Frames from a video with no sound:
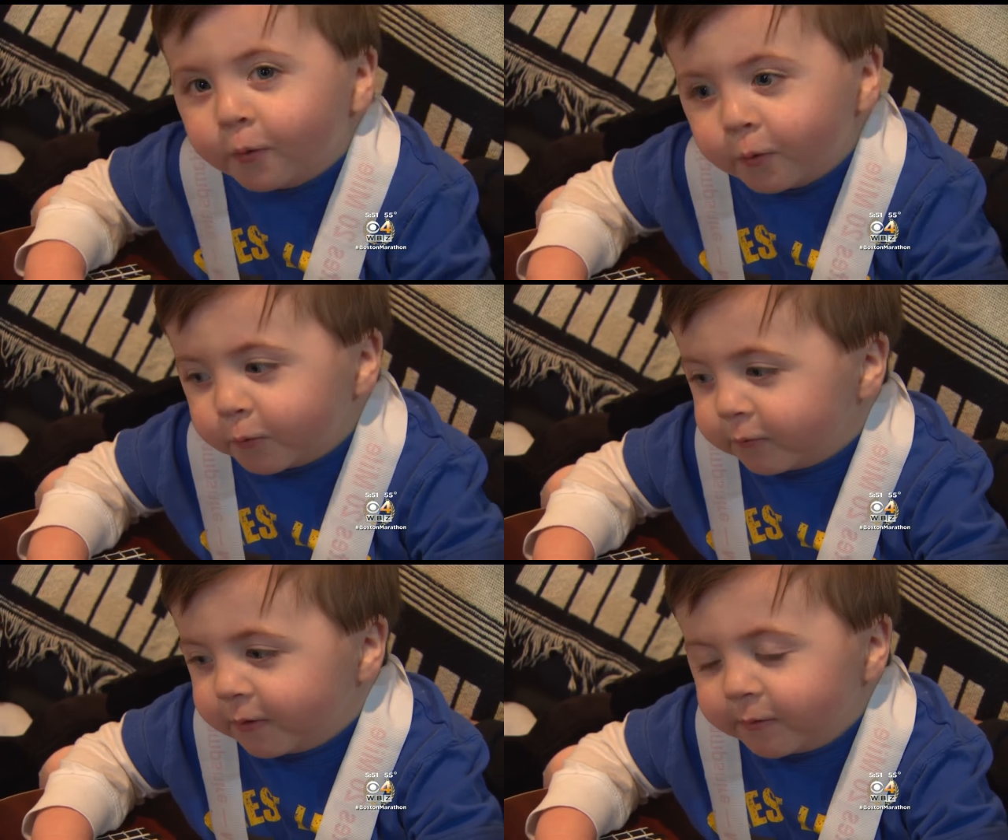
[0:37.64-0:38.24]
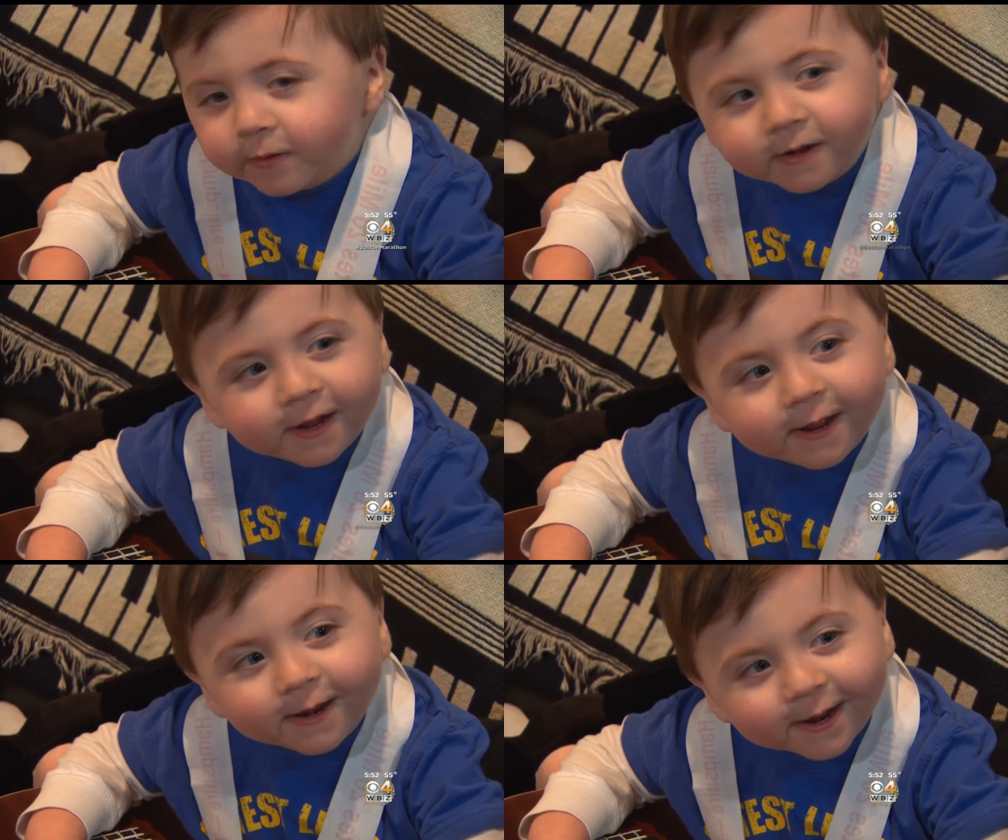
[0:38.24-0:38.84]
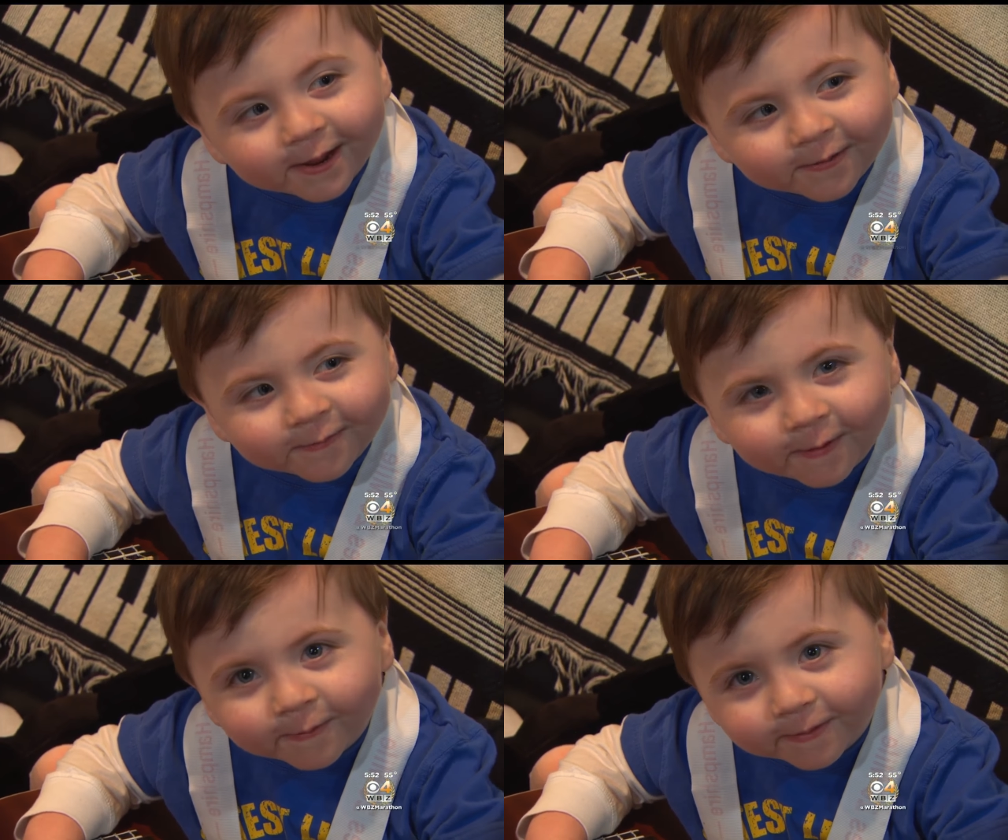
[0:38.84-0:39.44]
it is clear he is
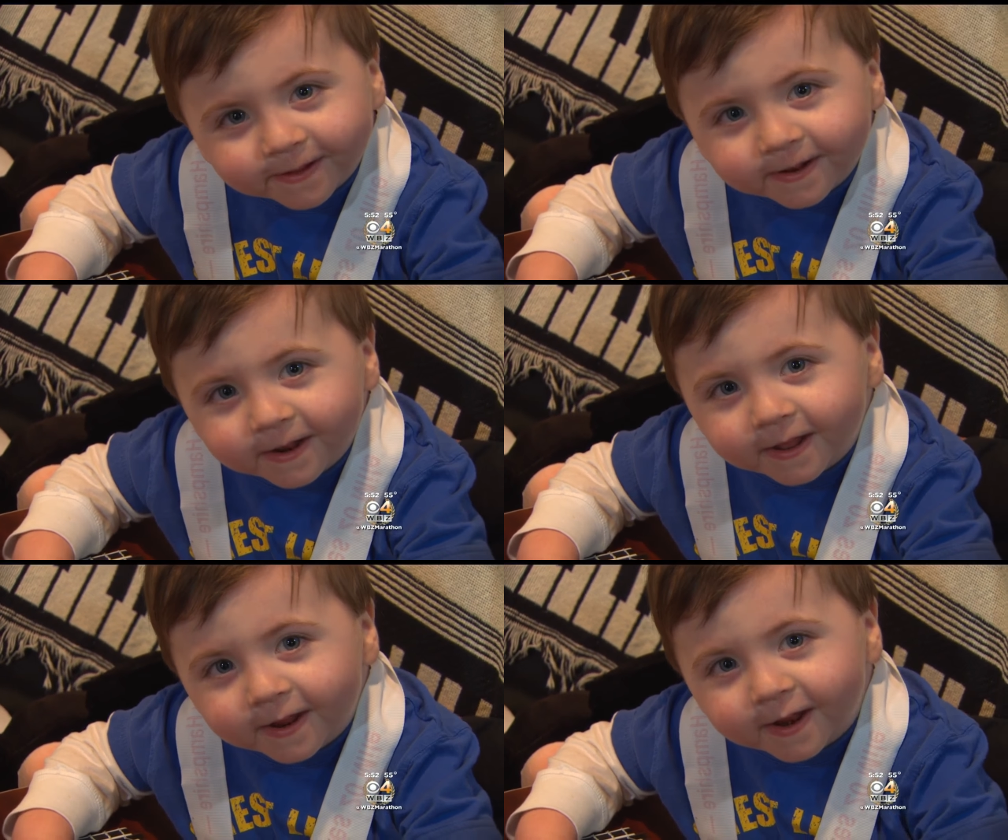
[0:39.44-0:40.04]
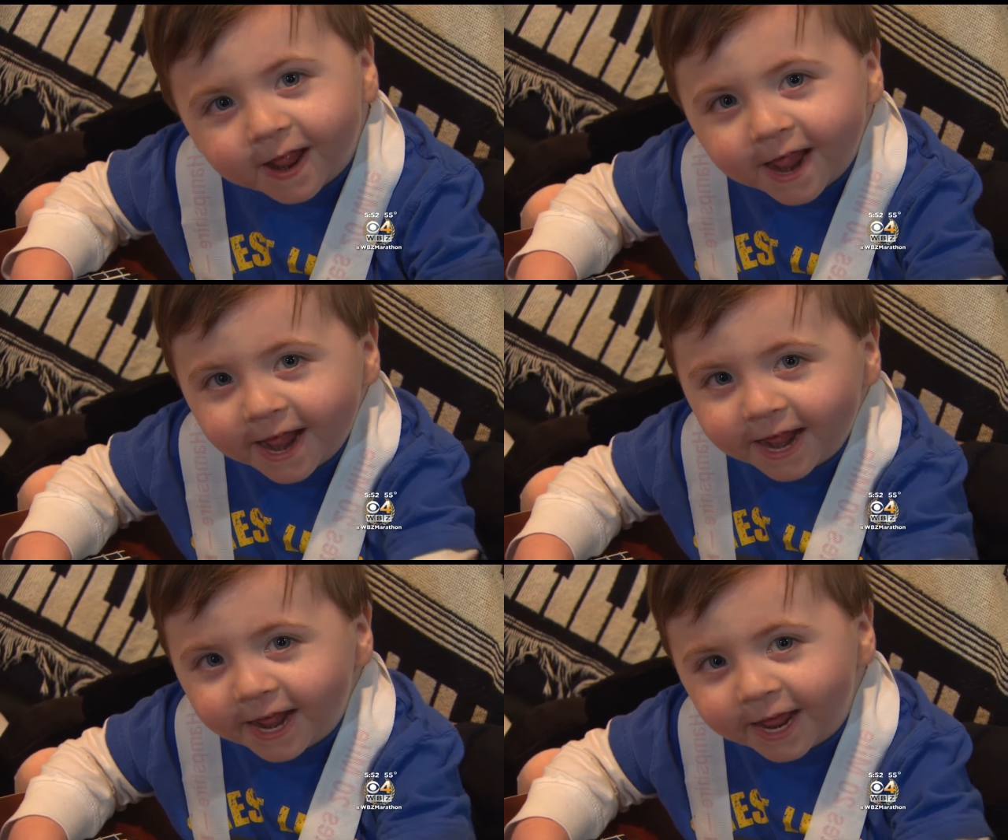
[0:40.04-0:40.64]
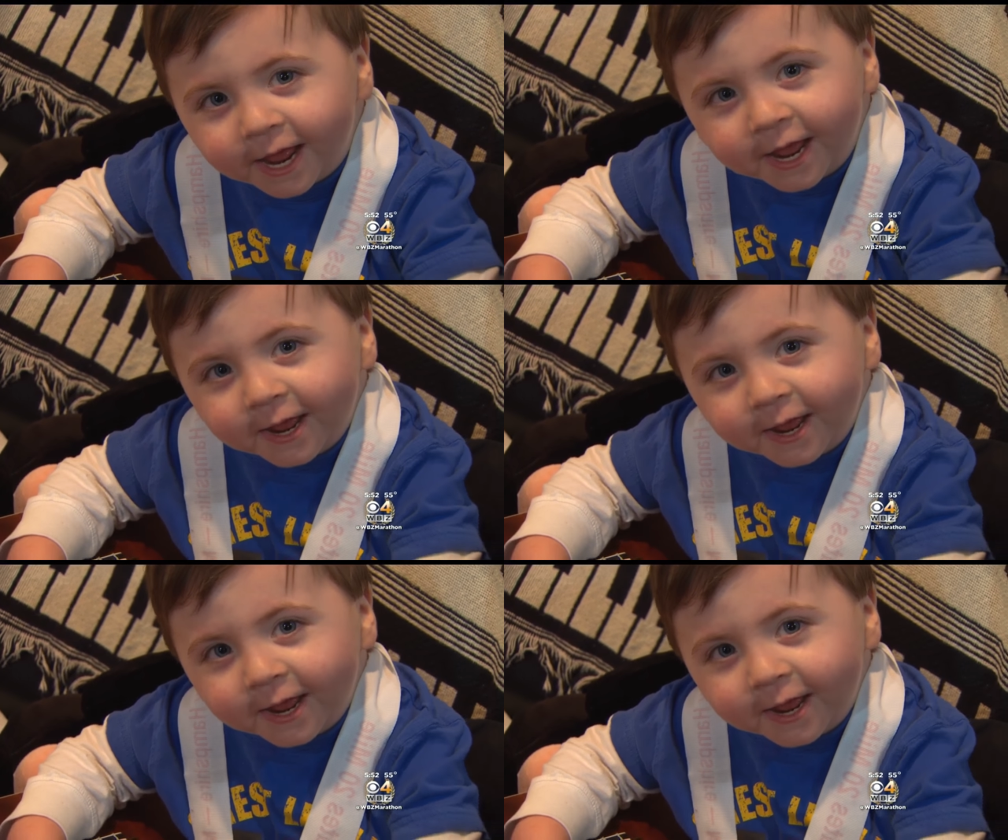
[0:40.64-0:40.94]
also the soul. Just check out